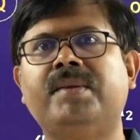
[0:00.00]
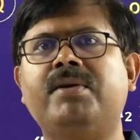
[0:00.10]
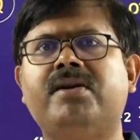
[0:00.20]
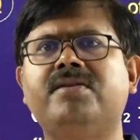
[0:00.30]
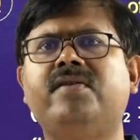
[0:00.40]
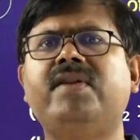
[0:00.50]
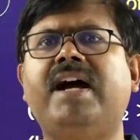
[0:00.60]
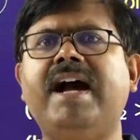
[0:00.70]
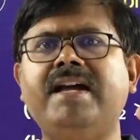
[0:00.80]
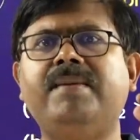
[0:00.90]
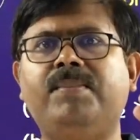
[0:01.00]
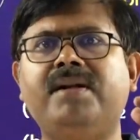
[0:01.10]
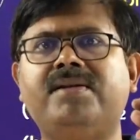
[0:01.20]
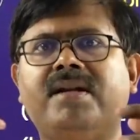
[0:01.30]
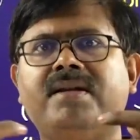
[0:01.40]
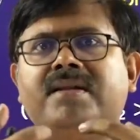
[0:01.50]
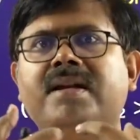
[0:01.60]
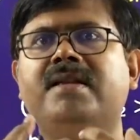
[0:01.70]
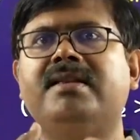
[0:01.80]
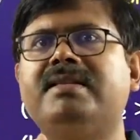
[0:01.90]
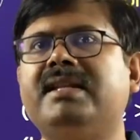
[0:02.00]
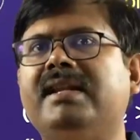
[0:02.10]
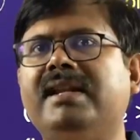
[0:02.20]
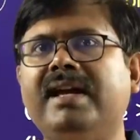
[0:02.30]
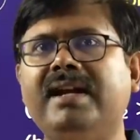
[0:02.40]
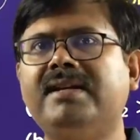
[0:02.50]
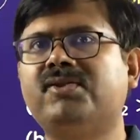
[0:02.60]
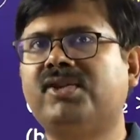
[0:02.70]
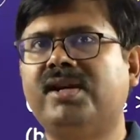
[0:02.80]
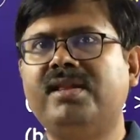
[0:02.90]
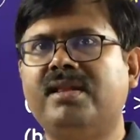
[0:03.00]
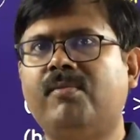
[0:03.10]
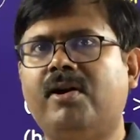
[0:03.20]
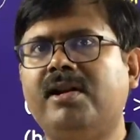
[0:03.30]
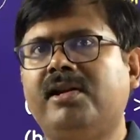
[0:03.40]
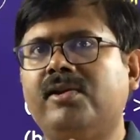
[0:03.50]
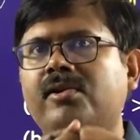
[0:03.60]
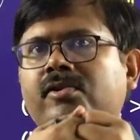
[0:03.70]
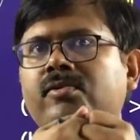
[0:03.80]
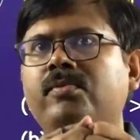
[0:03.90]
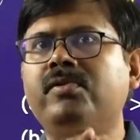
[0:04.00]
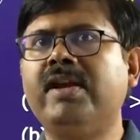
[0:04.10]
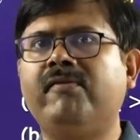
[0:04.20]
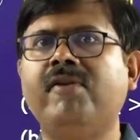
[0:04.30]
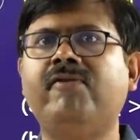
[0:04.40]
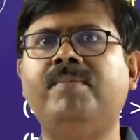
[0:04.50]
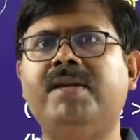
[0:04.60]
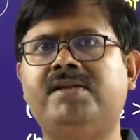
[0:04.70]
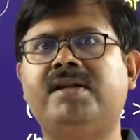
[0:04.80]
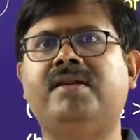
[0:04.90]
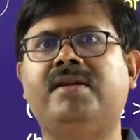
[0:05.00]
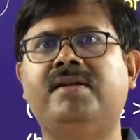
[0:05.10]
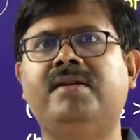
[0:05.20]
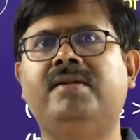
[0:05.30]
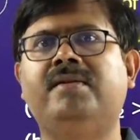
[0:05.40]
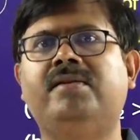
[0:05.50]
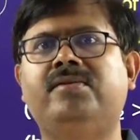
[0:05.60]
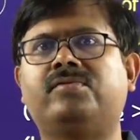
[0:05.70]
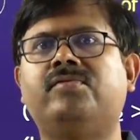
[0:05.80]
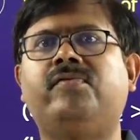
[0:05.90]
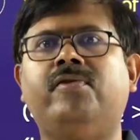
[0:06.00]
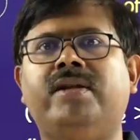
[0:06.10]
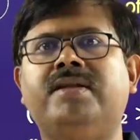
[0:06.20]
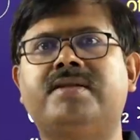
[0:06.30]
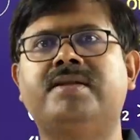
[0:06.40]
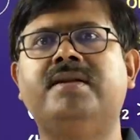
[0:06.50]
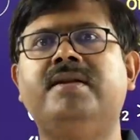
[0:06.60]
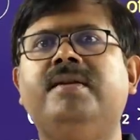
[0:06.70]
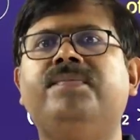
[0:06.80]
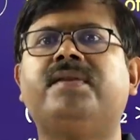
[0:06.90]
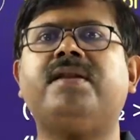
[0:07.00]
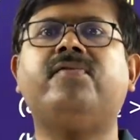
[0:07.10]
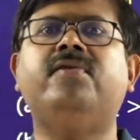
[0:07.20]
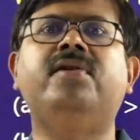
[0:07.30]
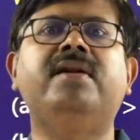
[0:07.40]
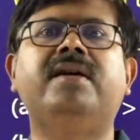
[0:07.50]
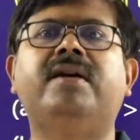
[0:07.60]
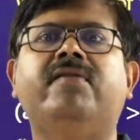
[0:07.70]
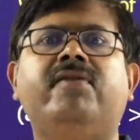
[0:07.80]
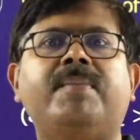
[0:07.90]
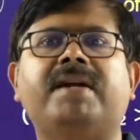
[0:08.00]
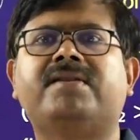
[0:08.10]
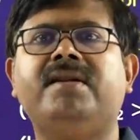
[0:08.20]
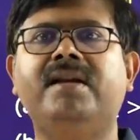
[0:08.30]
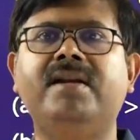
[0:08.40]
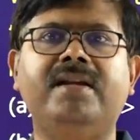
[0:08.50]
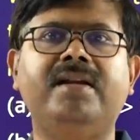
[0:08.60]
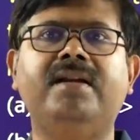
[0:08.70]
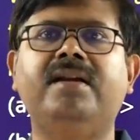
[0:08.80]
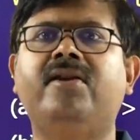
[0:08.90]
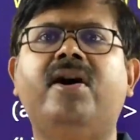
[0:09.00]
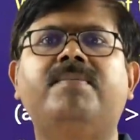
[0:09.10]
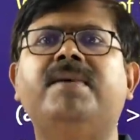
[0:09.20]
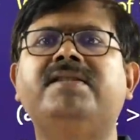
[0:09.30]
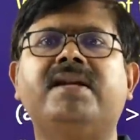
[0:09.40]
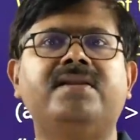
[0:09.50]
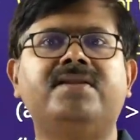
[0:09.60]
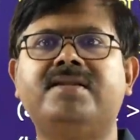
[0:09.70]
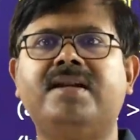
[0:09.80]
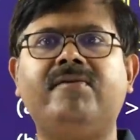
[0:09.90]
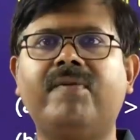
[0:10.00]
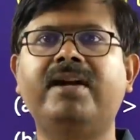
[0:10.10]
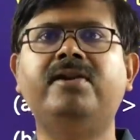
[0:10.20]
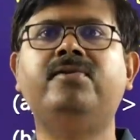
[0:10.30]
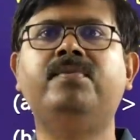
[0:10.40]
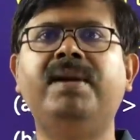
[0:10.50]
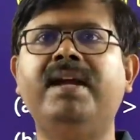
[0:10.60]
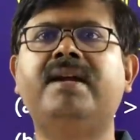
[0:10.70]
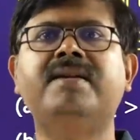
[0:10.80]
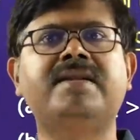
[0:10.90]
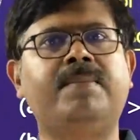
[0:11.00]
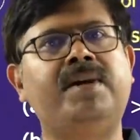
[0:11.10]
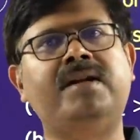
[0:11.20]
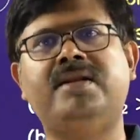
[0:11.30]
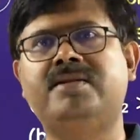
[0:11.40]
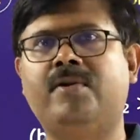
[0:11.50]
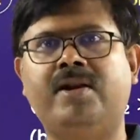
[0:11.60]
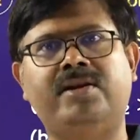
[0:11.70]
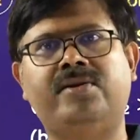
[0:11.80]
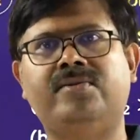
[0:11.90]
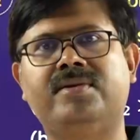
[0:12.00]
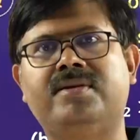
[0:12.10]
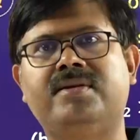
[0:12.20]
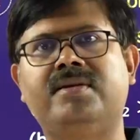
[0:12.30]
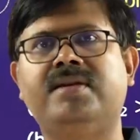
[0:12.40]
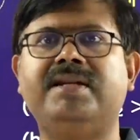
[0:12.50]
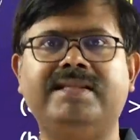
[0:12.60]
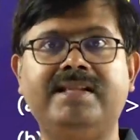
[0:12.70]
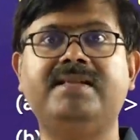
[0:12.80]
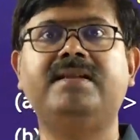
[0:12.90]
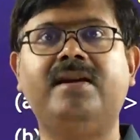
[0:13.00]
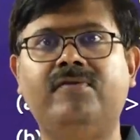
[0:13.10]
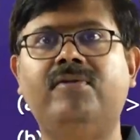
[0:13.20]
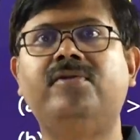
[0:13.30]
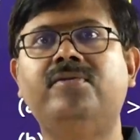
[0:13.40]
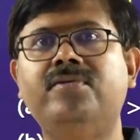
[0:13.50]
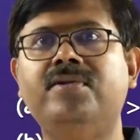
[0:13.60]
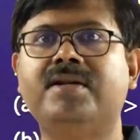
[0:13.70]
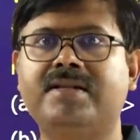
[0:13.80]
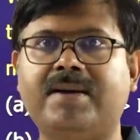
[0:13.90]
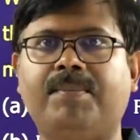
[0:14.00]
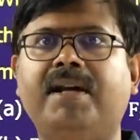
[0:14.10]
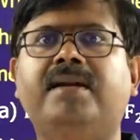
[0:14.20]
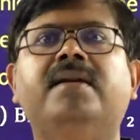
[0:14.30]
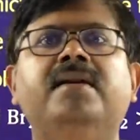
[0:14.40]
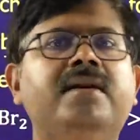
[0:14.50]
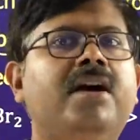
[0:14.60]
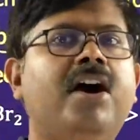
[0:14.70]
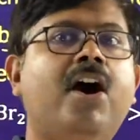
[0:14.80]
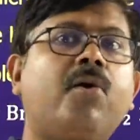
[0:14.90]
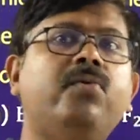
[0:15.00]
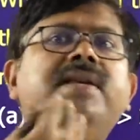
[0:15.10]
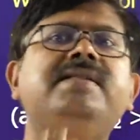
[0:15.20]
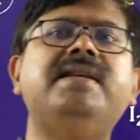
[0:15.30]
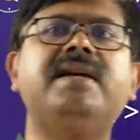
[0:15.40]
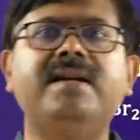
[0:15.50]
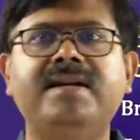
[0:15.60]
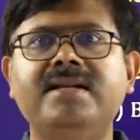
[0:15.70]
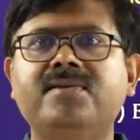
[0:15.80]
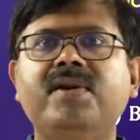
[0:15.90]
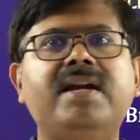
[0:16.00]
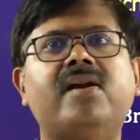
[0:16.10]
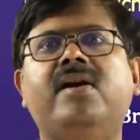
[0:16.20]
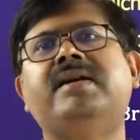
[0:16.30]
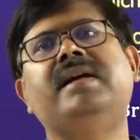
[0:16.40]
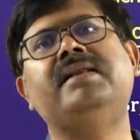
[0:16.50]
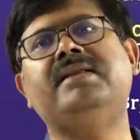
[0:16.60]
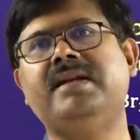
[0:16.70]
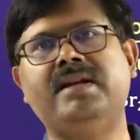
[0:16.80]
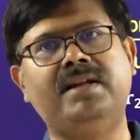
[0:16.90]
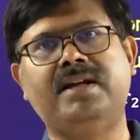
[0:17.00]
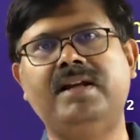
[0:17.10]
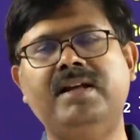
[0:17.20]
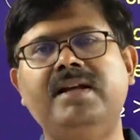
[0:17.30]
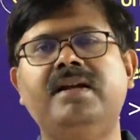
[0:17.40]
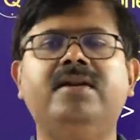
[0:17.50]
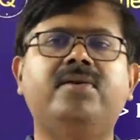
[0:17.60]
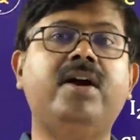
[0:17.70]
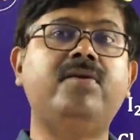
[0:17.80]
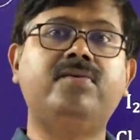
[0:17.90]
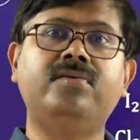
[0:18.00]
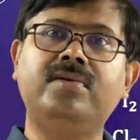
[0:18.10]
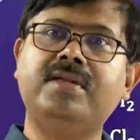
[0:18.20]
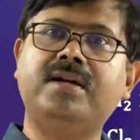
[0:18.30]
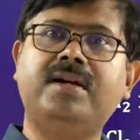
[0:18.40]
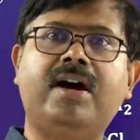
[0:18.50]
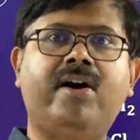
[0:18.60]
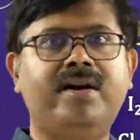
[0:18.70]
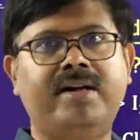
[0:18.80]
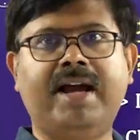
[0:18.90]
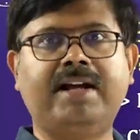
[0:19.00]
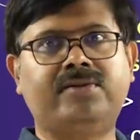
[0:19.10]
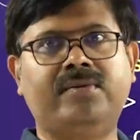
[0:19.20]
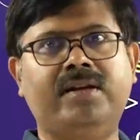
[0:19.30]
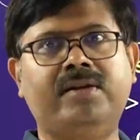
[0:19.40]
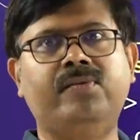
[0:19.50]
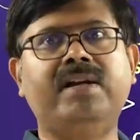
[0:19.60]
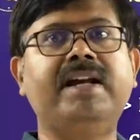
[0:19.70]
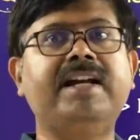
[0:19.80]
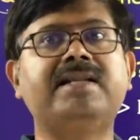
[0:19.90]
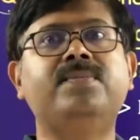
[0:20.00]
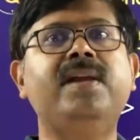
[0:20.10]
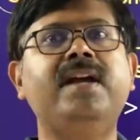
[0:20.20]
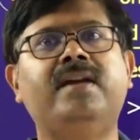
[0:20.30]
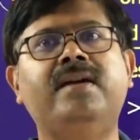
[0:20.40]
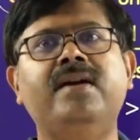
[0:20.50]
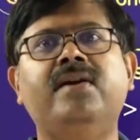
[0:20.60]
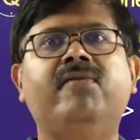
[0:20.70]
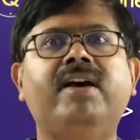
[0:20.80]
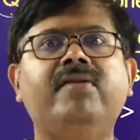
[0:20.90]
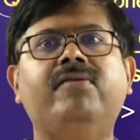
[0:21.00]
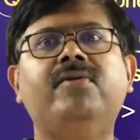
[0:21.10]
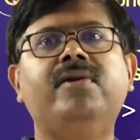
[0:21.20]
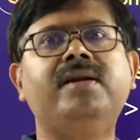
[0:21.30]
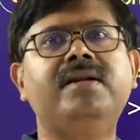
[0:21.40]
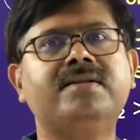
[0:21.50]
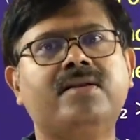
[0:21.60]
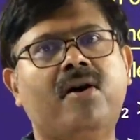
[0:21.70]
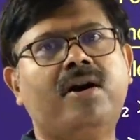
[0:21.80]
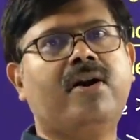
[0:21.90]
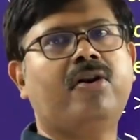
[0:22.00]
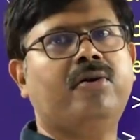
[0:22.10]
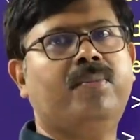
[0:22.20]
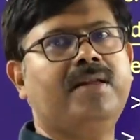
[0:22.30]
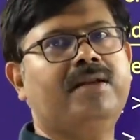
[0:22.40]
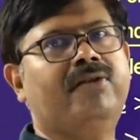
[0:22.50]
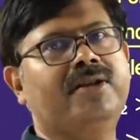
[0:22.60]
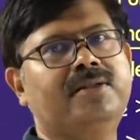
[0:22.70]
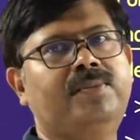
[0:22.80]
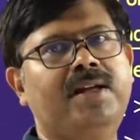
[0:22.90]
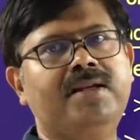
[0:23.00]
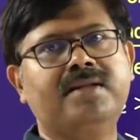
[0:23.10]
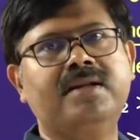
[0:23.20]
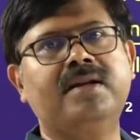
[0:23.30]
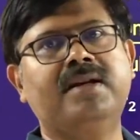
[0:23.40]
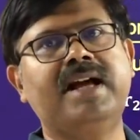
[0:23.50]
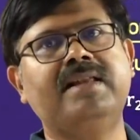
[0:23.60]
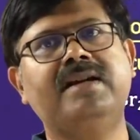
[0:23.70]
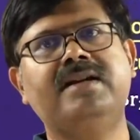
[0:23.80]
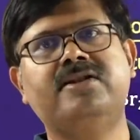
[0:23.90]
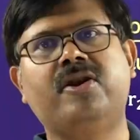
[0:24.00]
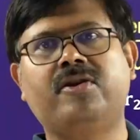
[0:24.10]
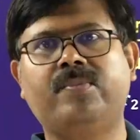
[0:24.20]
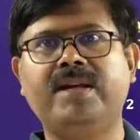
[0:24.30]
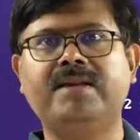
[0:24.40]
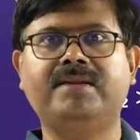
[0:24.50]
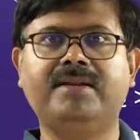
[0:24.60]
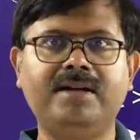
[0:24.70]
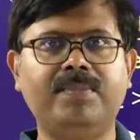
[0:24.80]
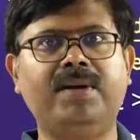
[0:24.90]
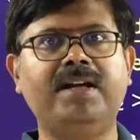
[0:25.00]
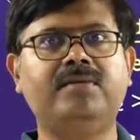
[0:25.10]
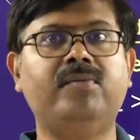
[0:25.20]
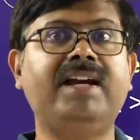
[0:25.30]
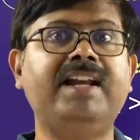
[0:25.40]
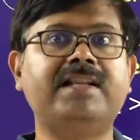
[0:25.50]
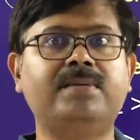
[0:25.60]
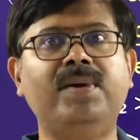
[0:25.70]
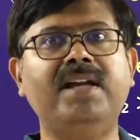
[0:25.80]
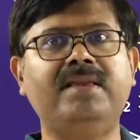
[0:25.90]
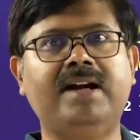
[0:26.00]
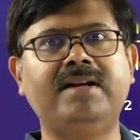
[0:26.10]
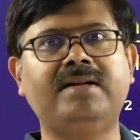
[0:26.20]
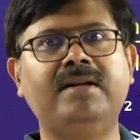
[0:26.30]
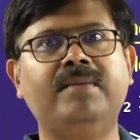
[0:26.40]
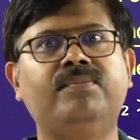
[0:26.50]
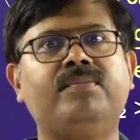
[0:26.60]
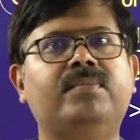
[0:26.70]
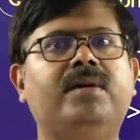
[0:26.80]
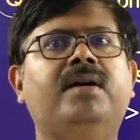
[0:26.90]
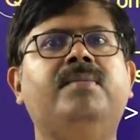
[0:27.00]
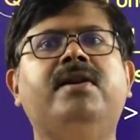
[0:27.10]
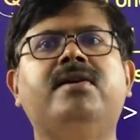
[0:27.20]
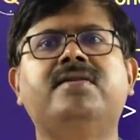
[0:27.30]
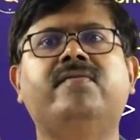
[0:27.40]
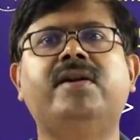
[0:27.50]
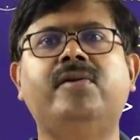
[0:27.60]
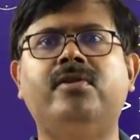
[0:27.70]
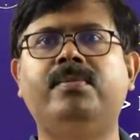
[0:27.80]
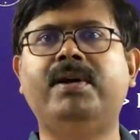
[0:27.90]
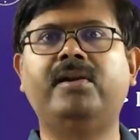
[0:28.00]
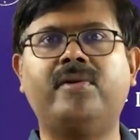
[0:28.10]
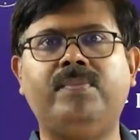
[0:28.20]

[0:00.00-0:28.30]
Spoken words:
Because of the high repulsions, there is an inherent strain in the molecule to move away from each other, those two fluorines. Therefore, from externally, not much energy is required to break and separate these molecules. It is easy, therefore, to separate. How easier it is, we cannot tell theoretically. We have to know the order actually. We can explain why fluorine is not occupying the first place, rather it is occupying third place. We can explain that because of the lone pair